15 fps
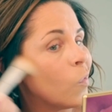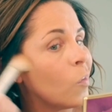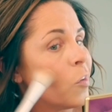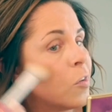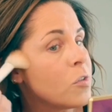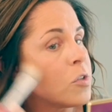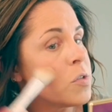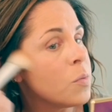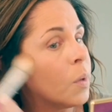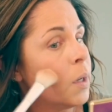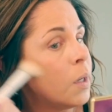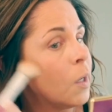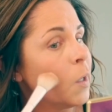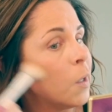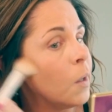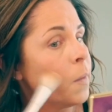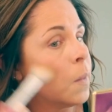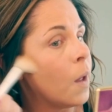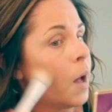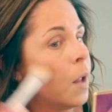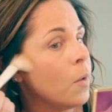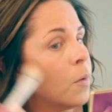So just right here in
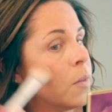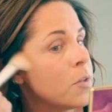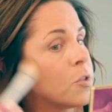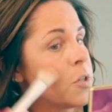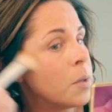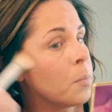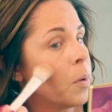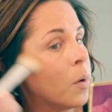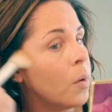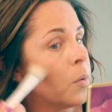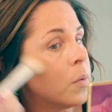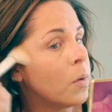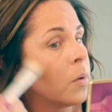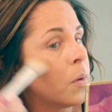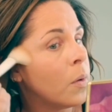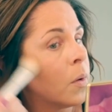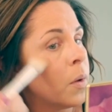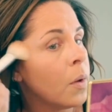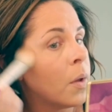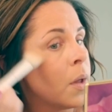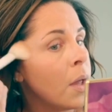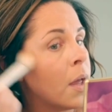the hollow of the
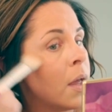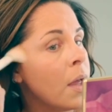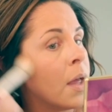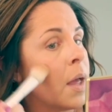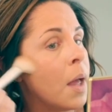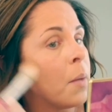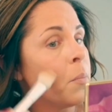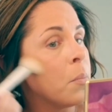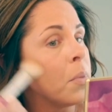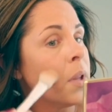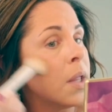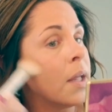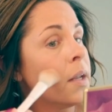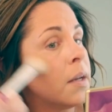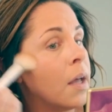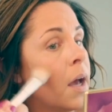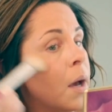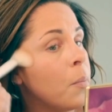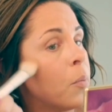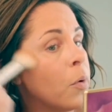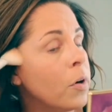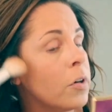cheekbone and blend
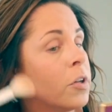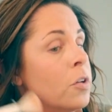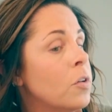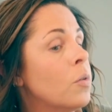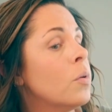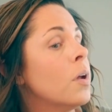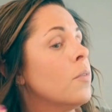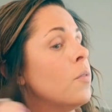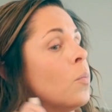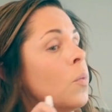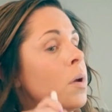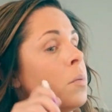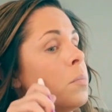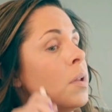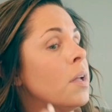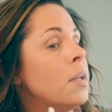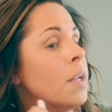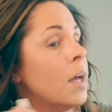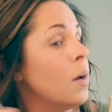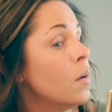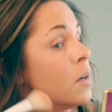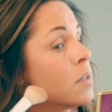upward. You don't ever want to blend
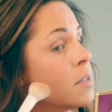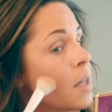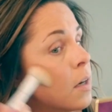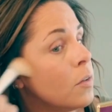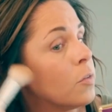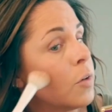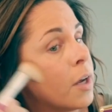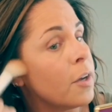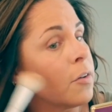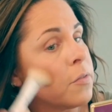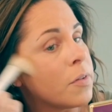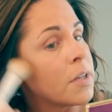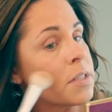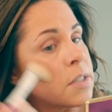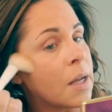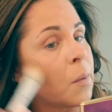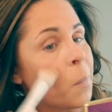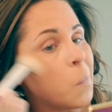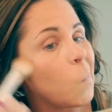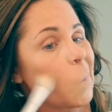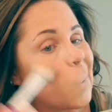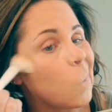down because that'll drag your face down.